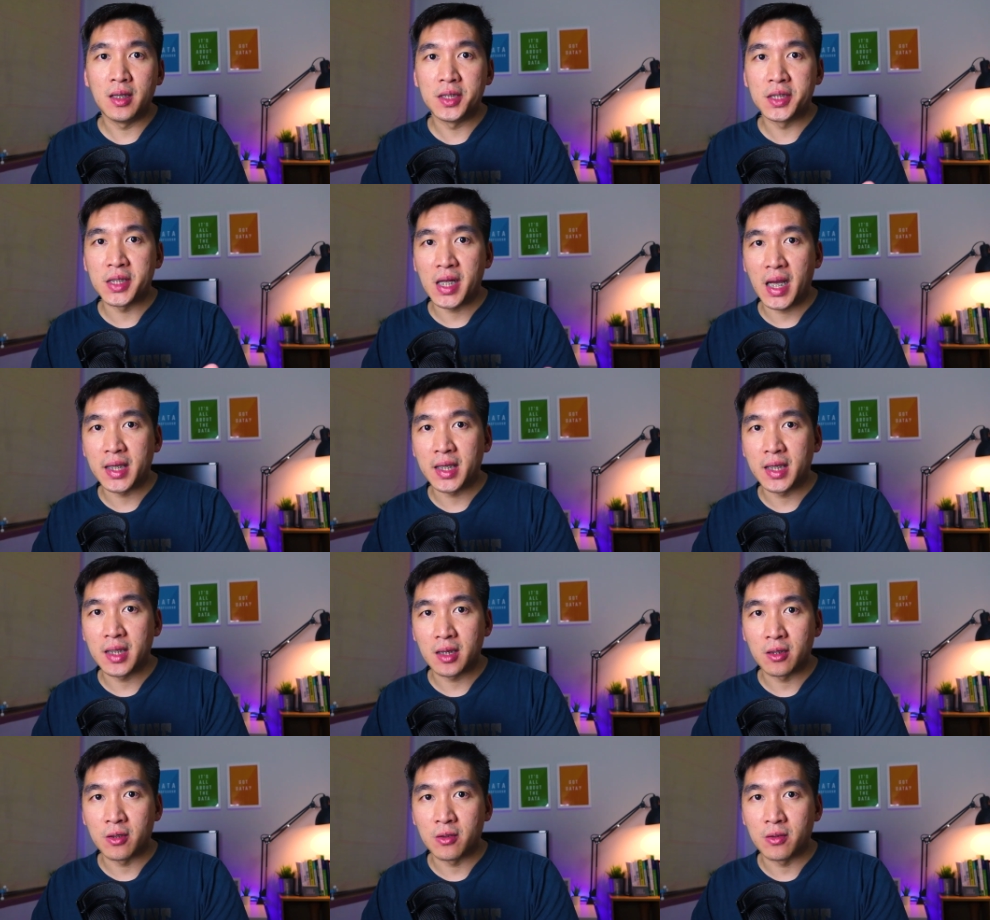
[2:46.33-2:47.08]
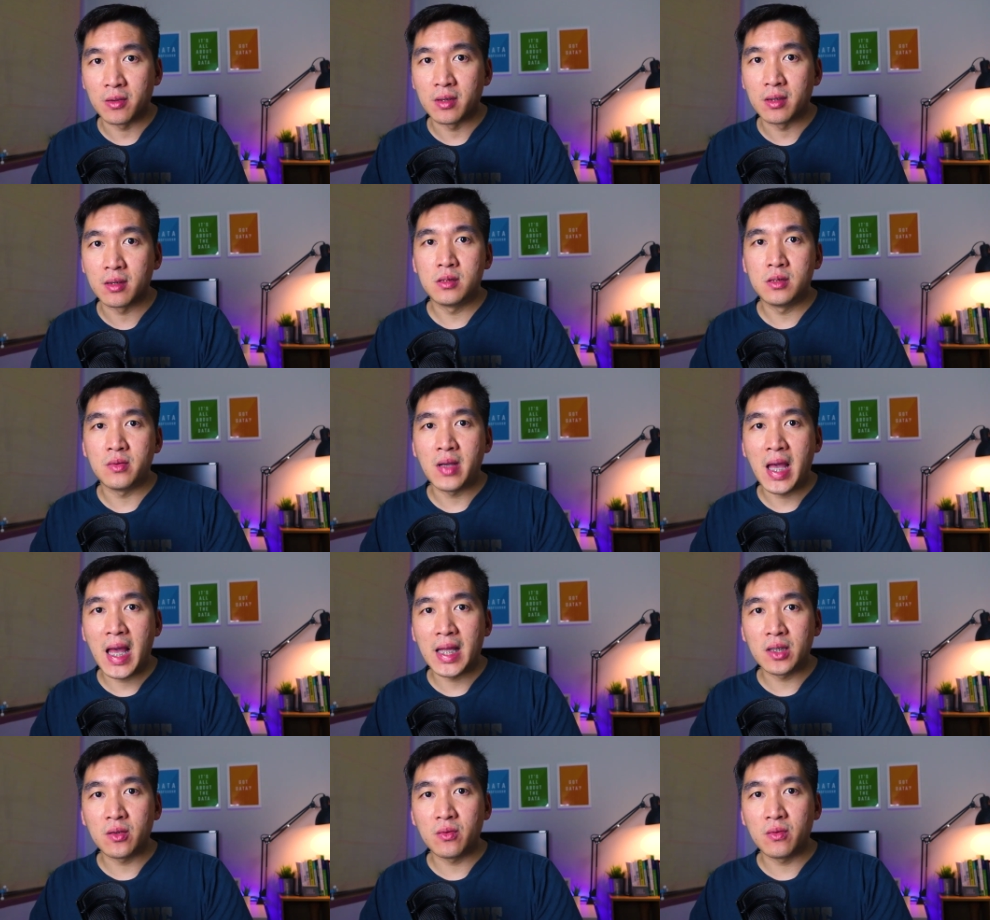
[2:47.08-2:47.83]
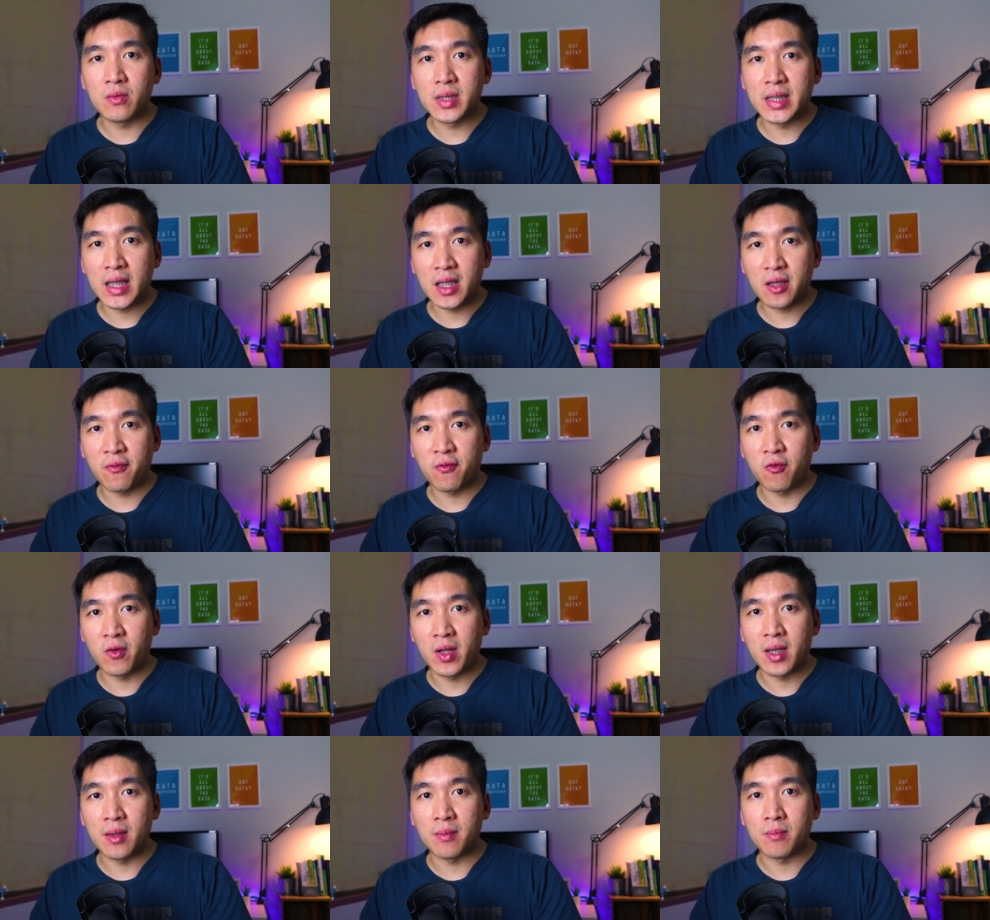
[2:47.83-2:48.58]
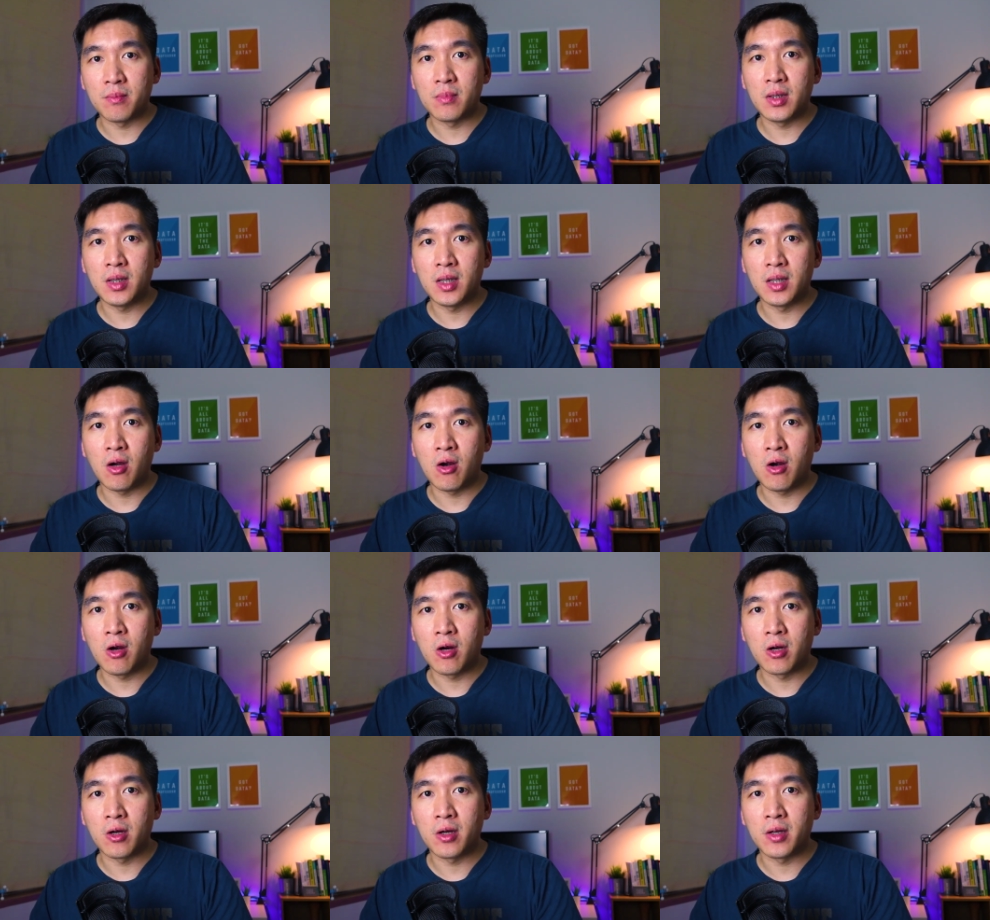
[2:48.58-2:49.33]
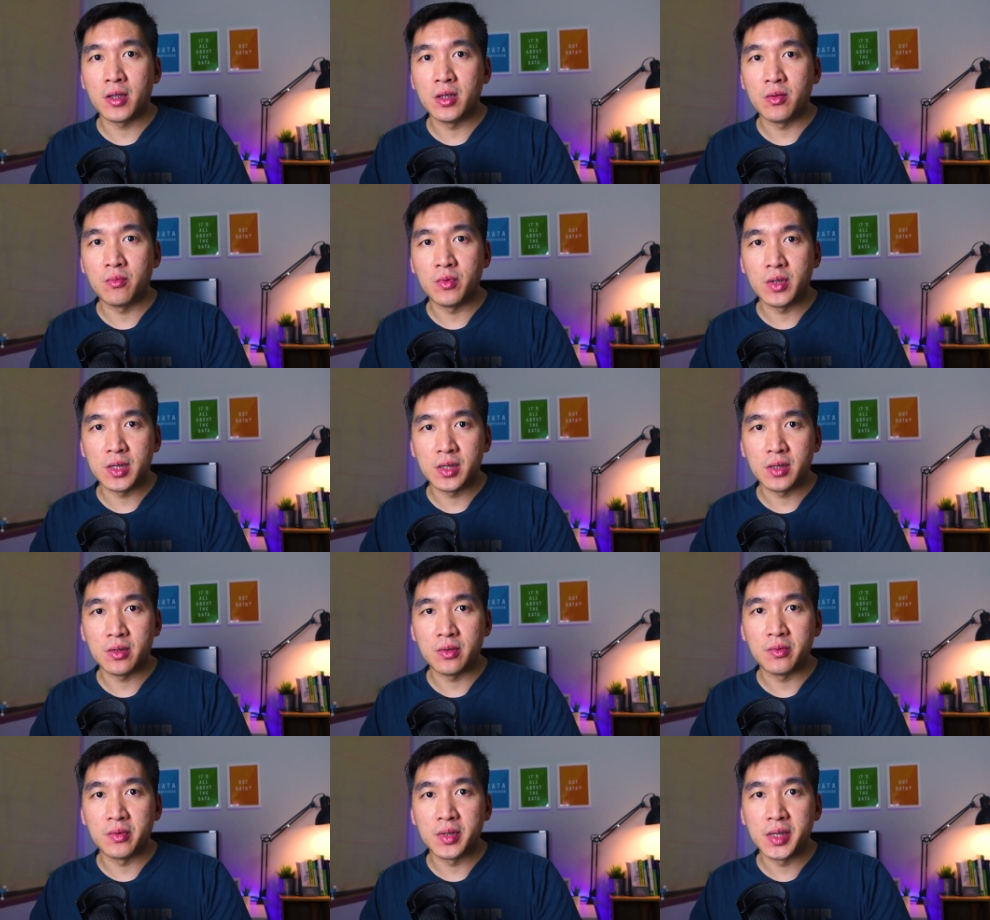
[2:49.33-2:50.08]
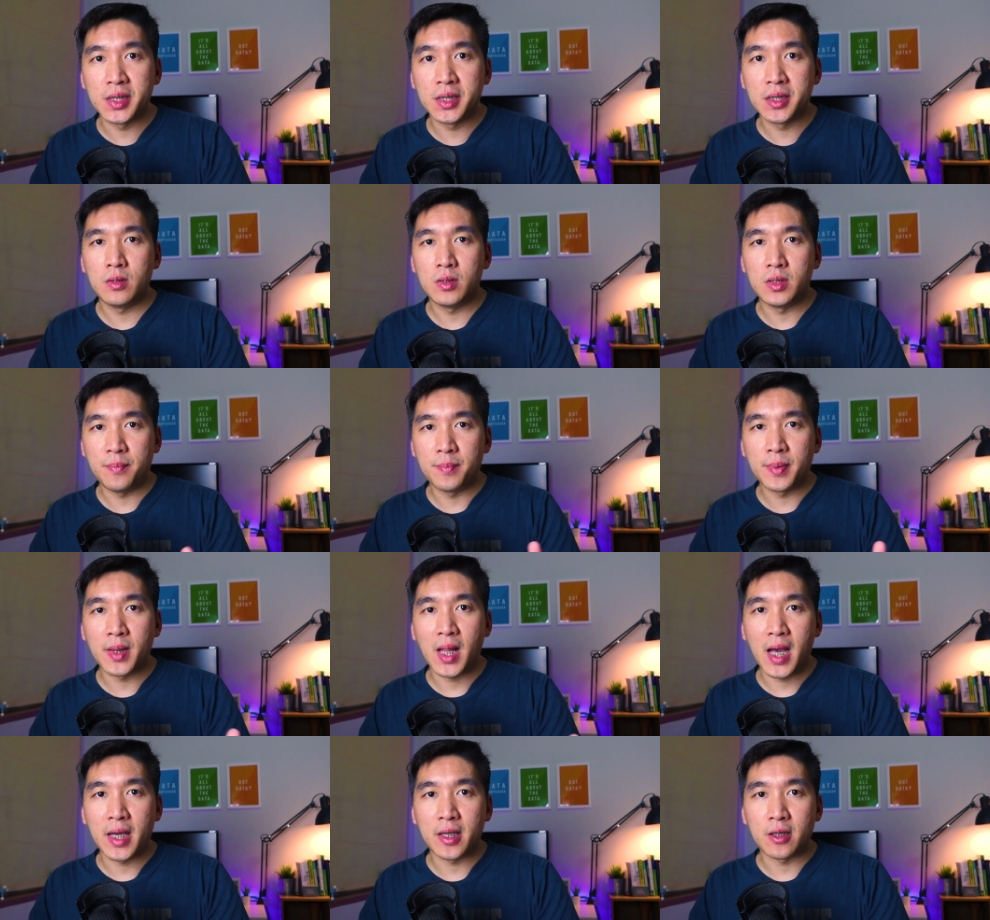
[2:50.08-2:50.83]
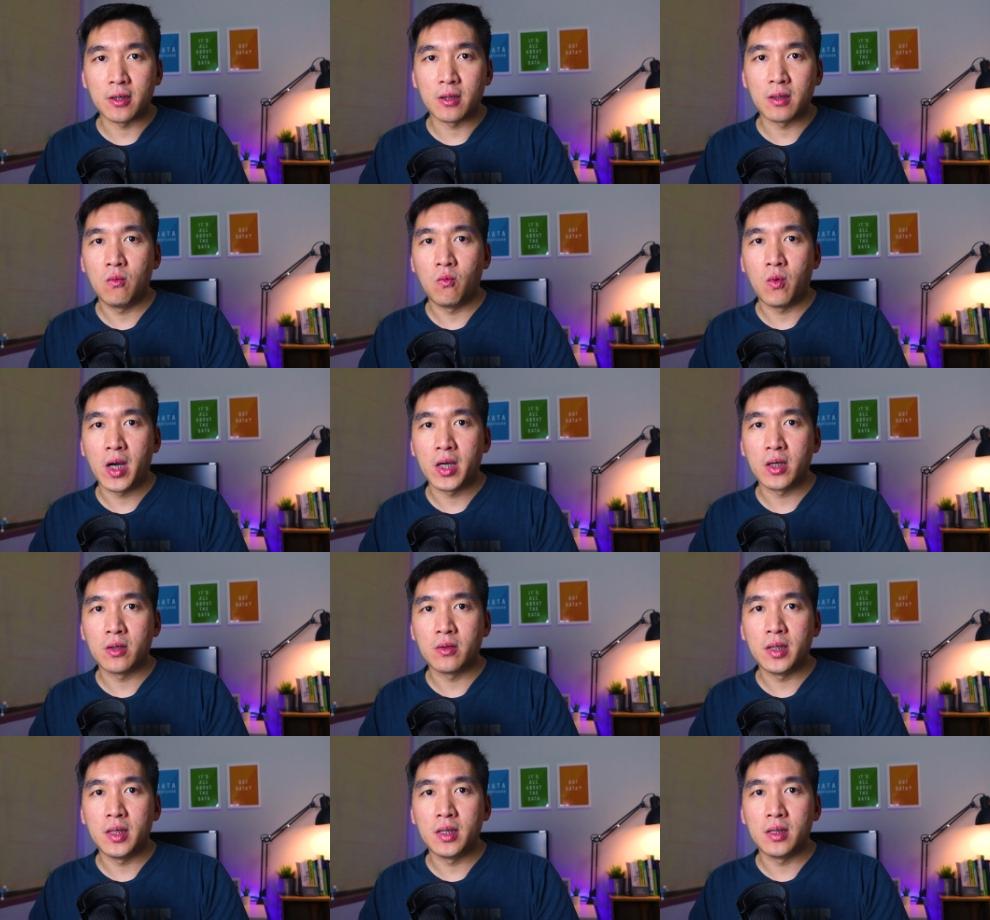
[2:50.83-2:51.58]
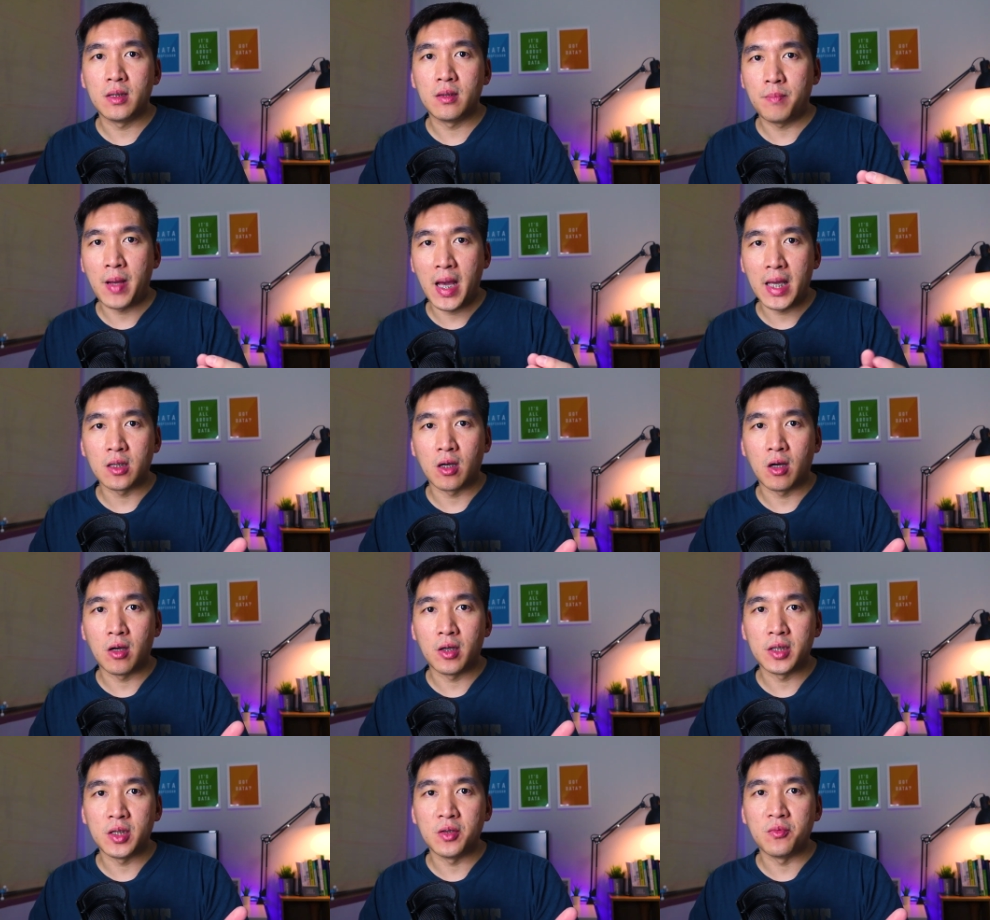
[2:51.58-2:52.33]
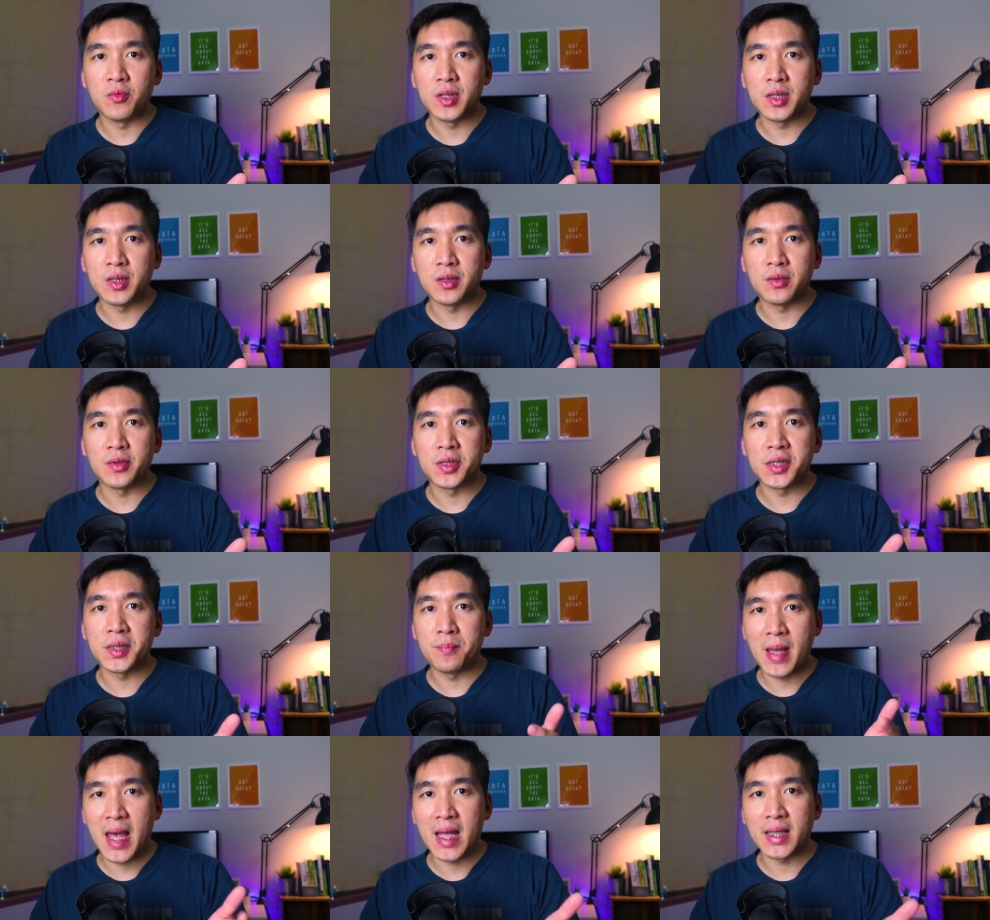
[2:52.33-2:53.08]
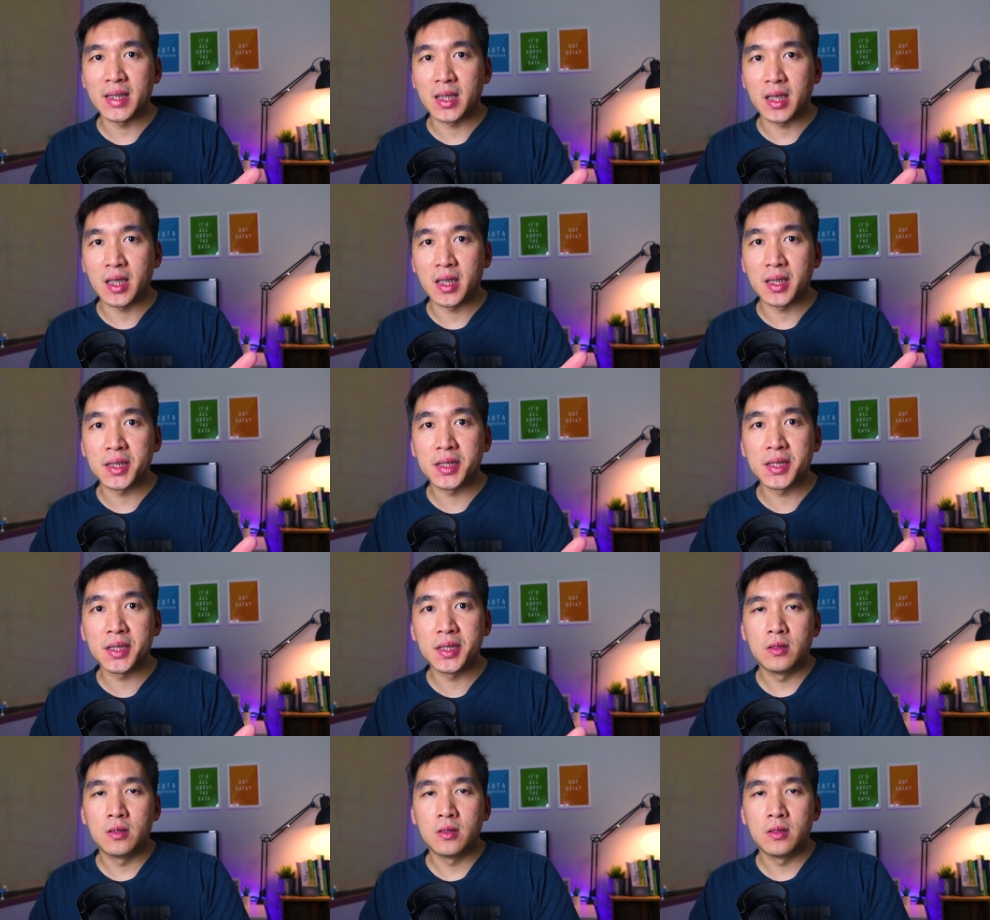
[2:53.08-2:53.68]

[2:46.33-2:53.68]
scikit-learn. To handle data frame in R, you would use dplyr, while in Python, you would use pandas.